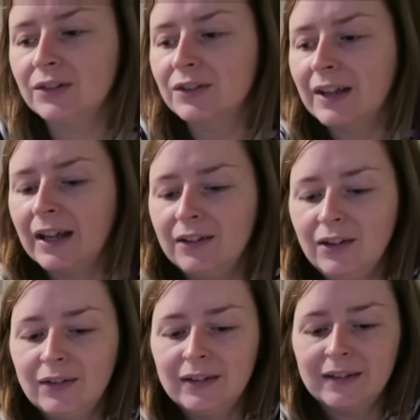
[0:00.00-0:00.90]
just getting
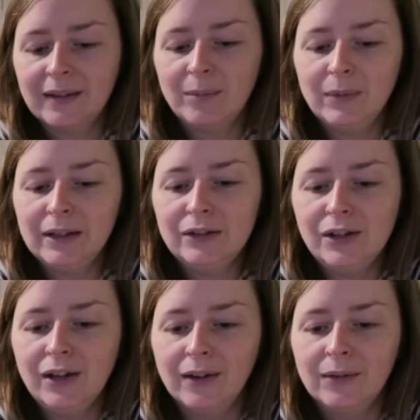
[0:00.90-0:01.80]
used to something
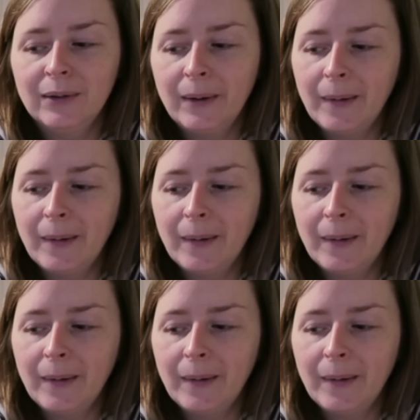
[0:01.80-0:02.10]
new